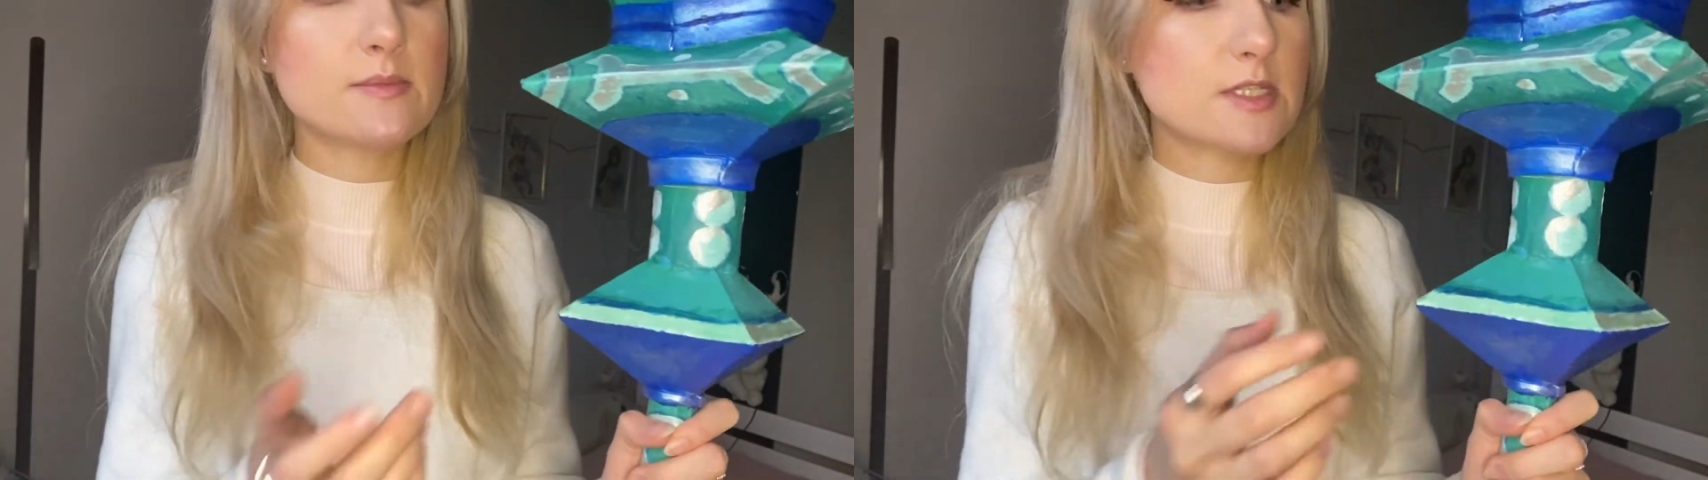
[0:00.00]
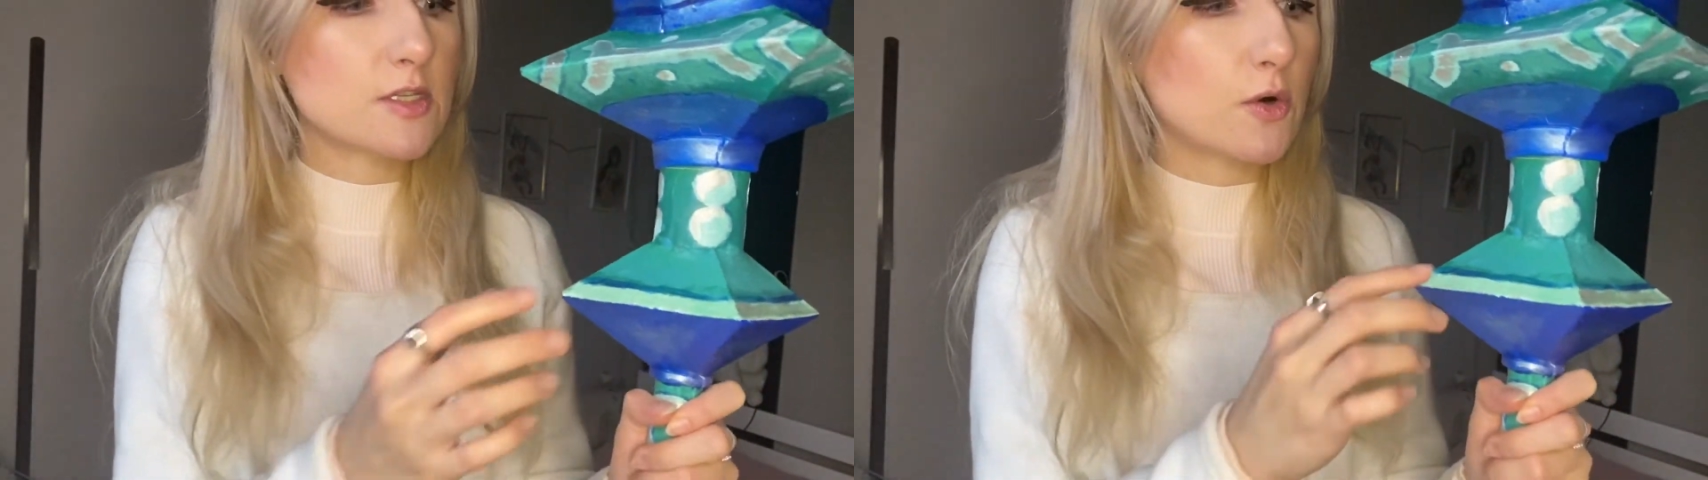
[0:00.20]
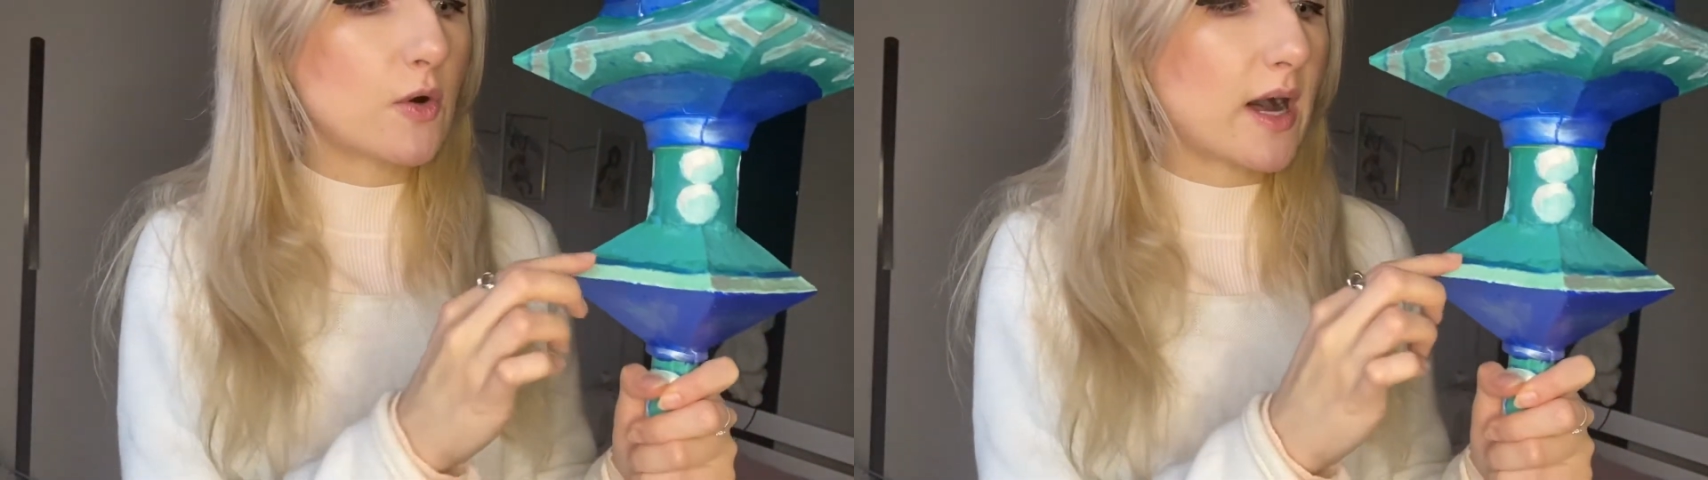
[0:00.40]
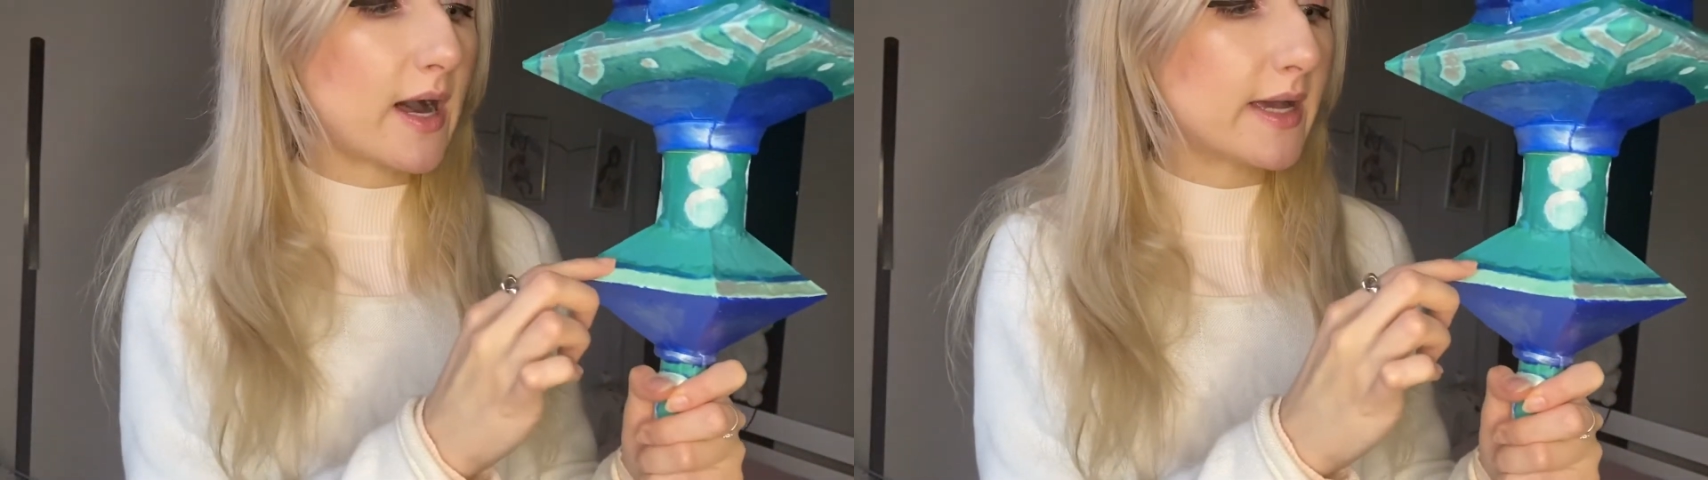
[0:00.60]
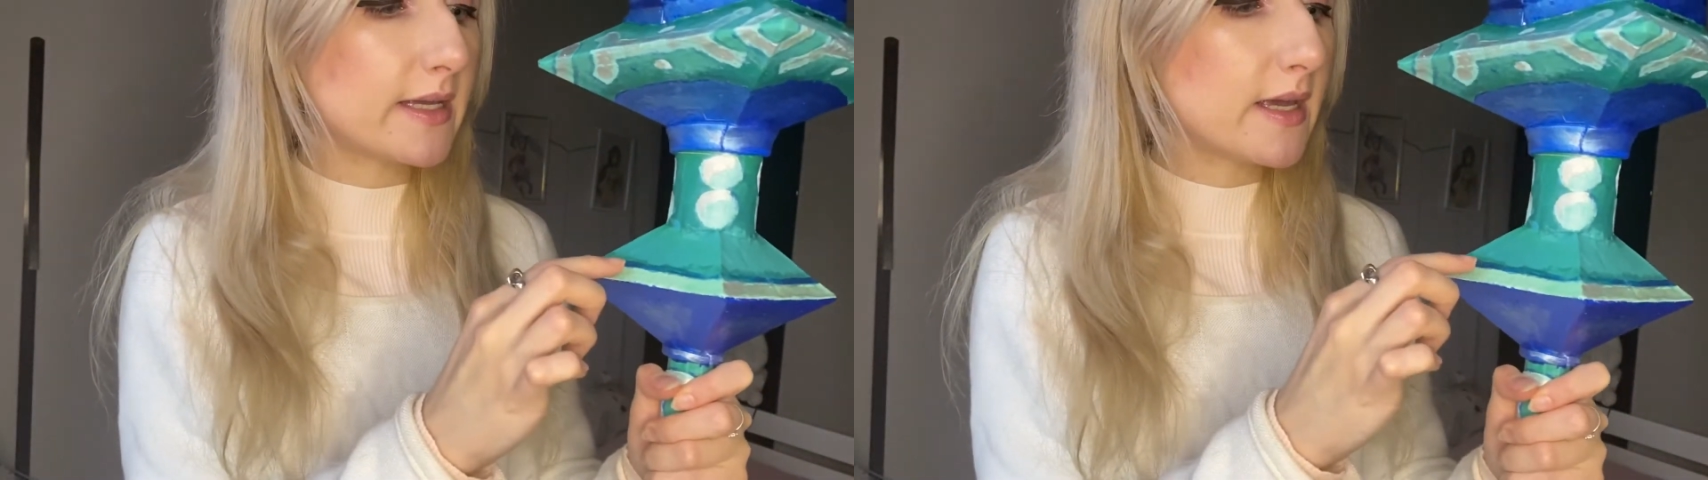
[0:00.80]
so
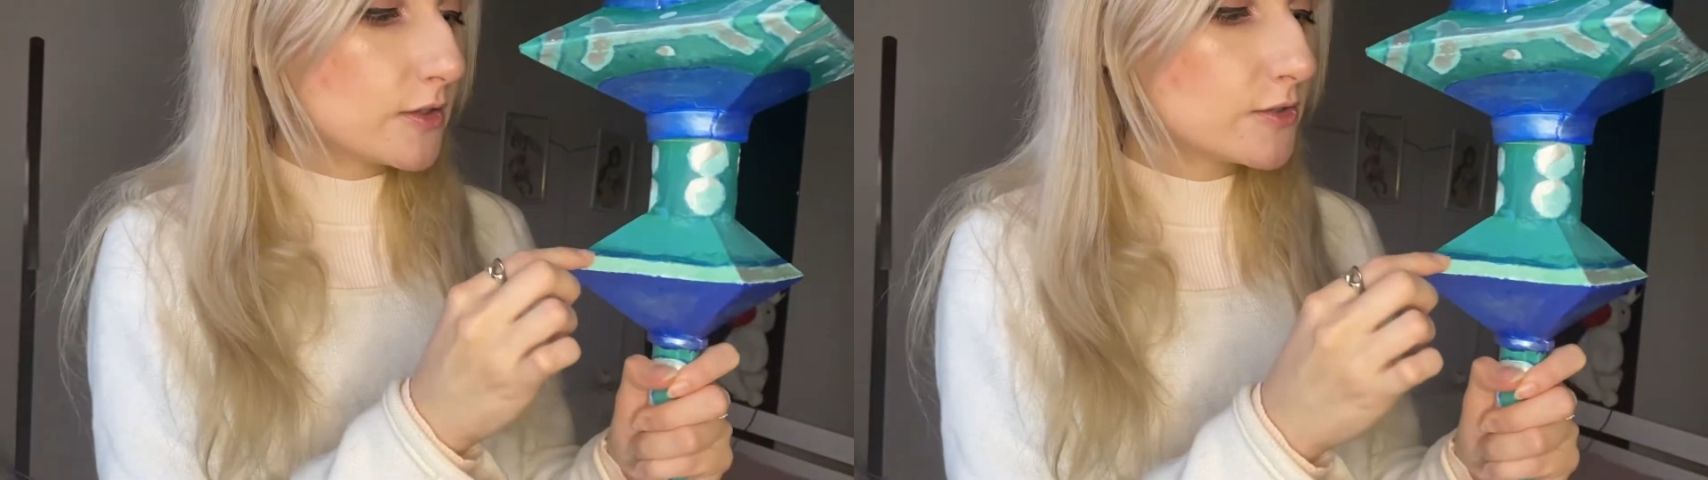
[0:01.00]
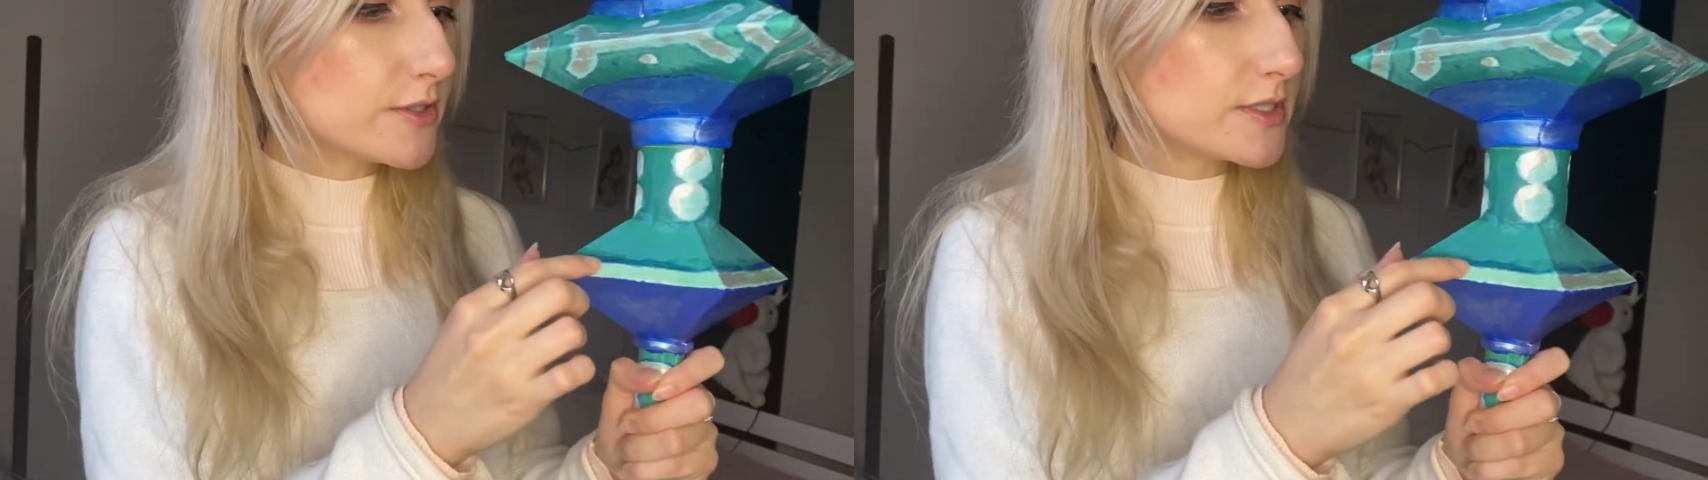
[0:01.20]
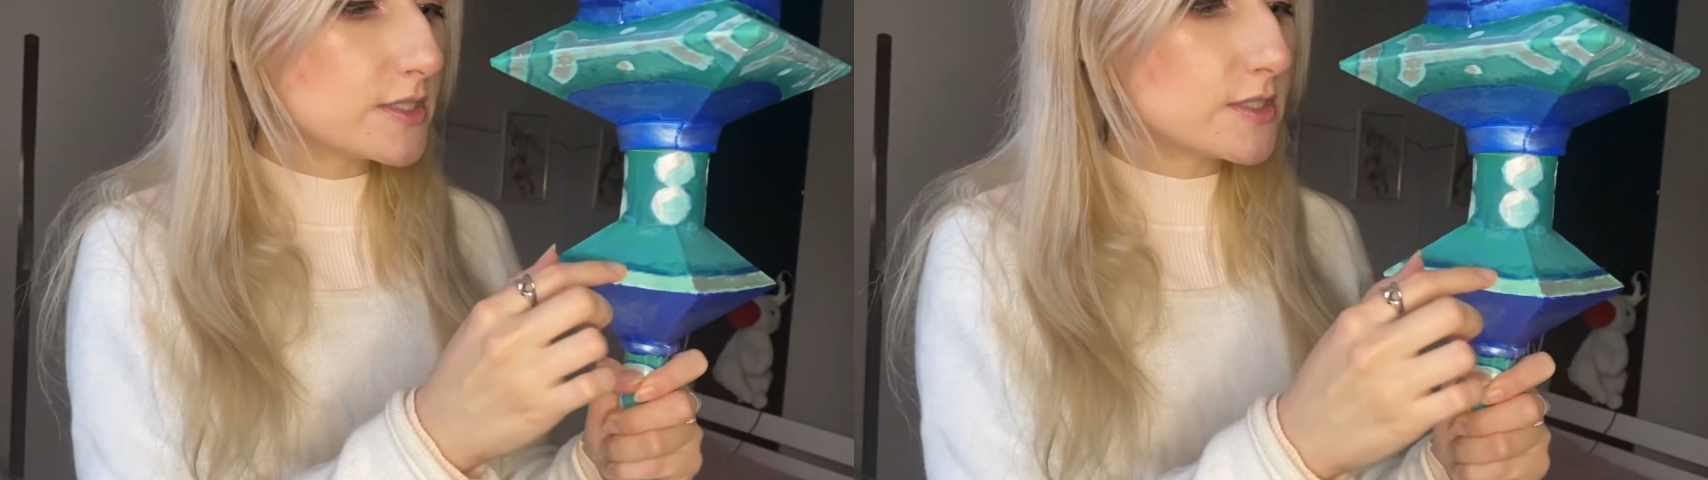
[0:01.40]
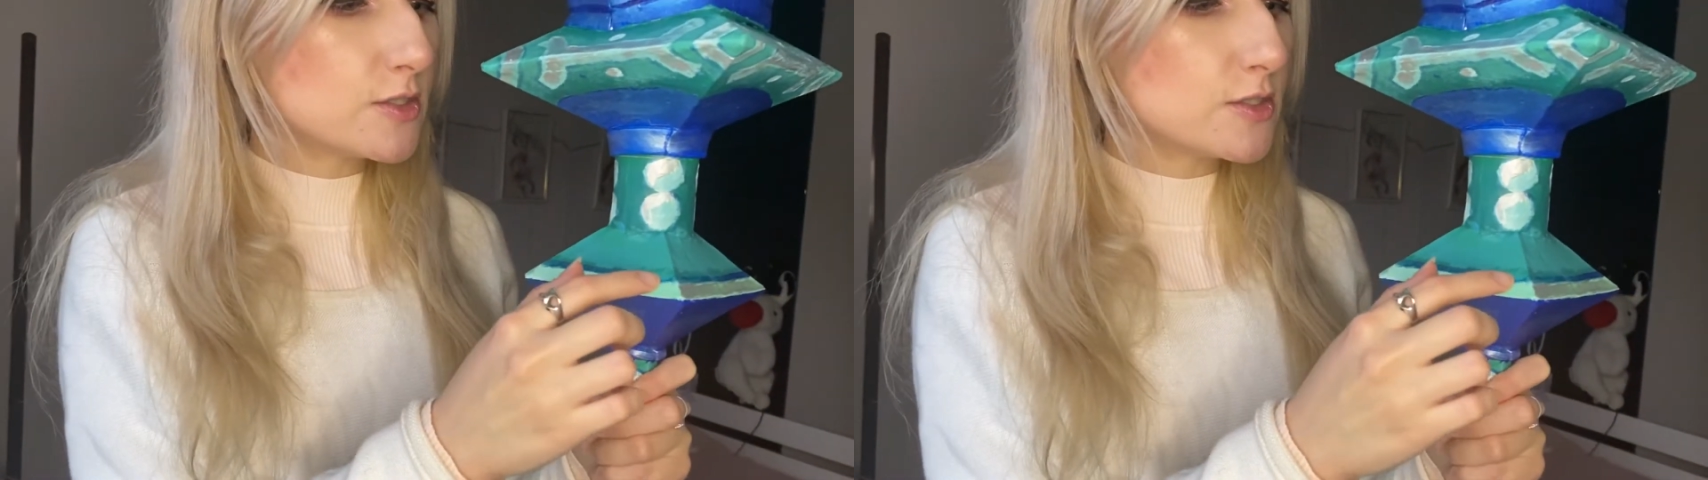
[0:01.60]
I couldn't